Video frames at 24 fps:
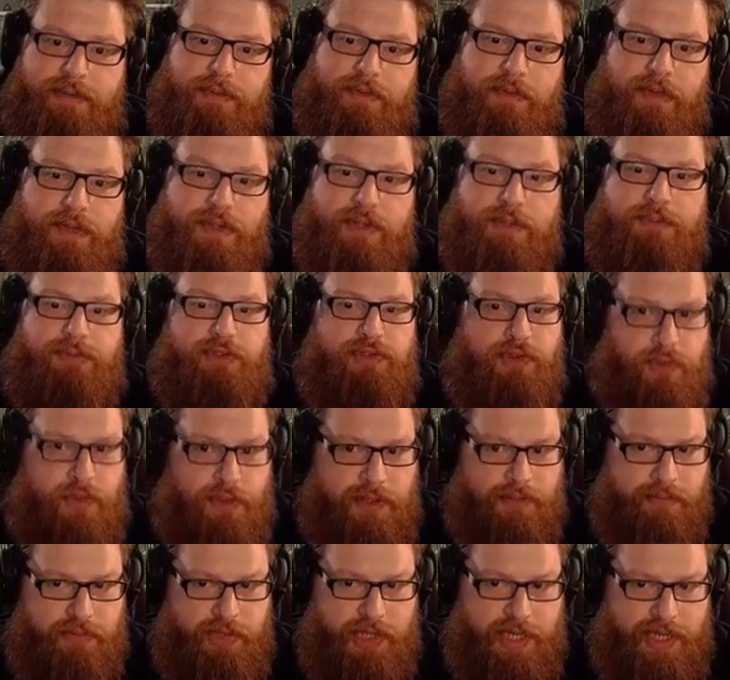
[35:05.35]
We've got some
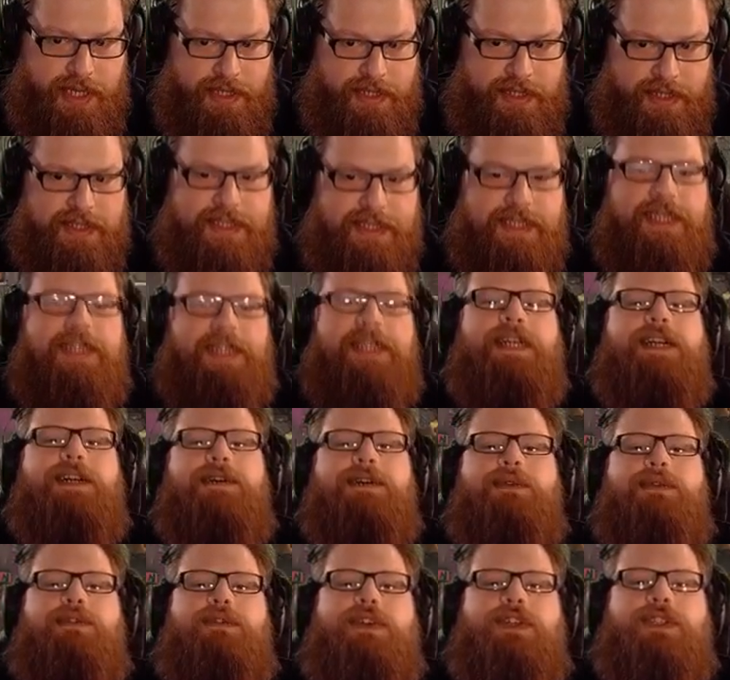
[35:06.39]
petroleum gens.
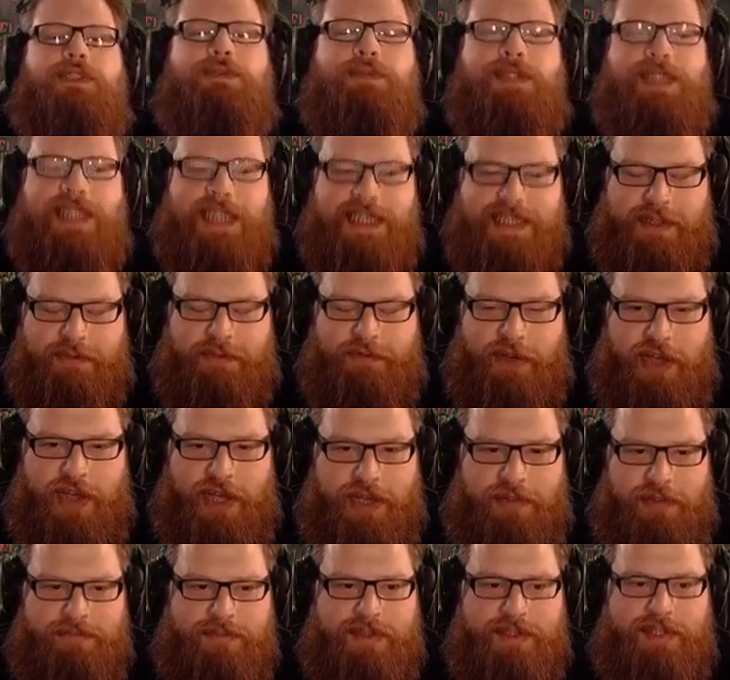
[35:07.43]
We've got some slickster
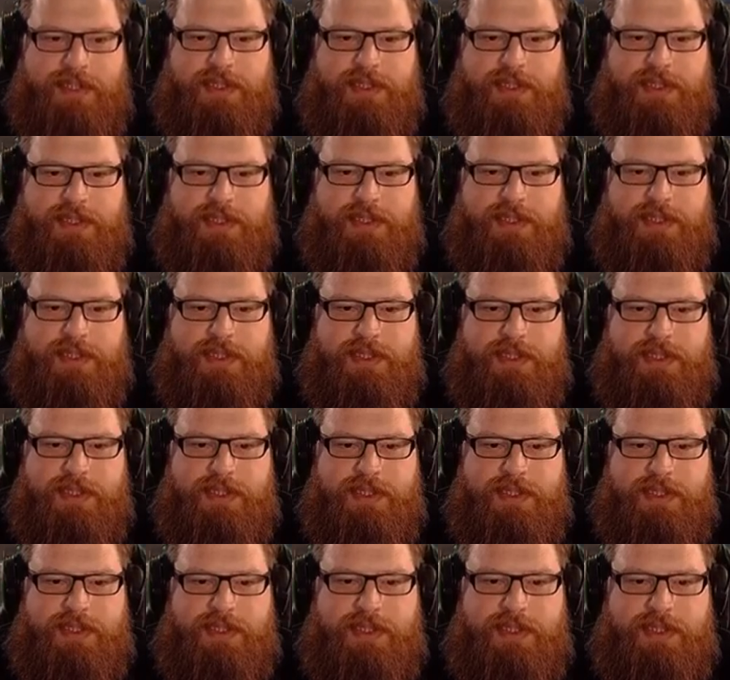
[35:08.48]
farms. We've
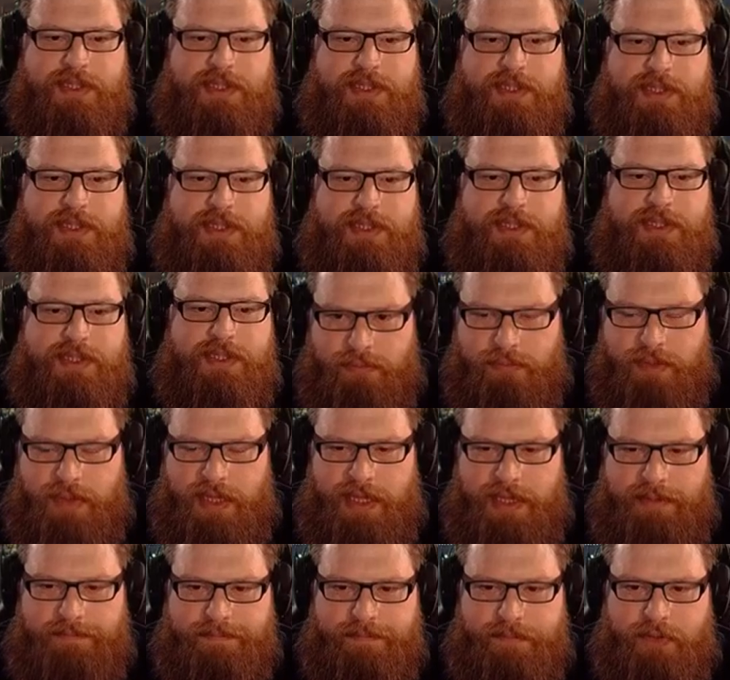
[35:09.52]
got some oil
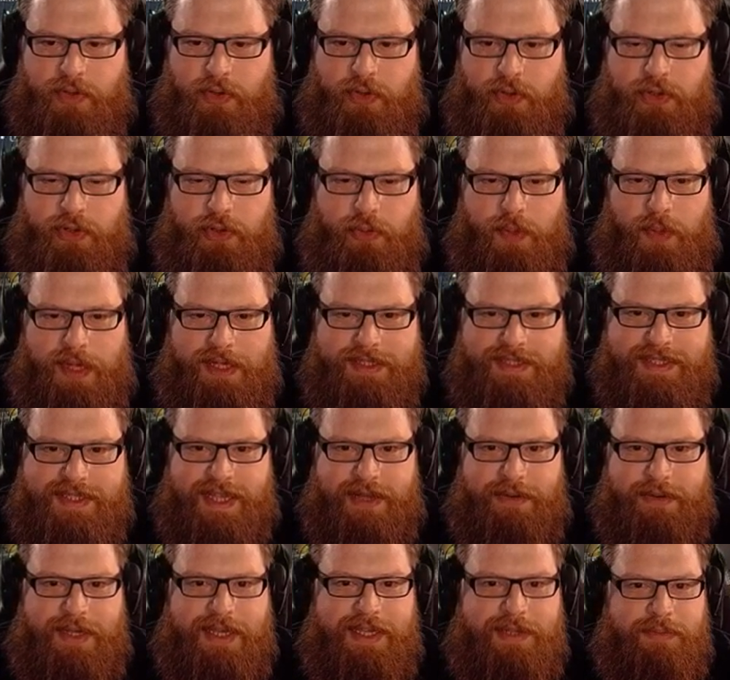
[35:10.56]
wells
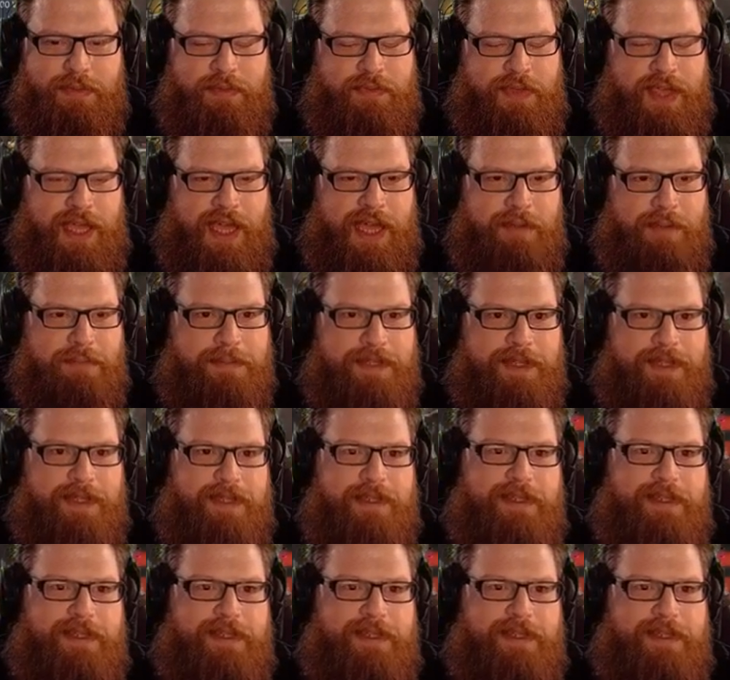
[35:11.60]
down here that we've capped.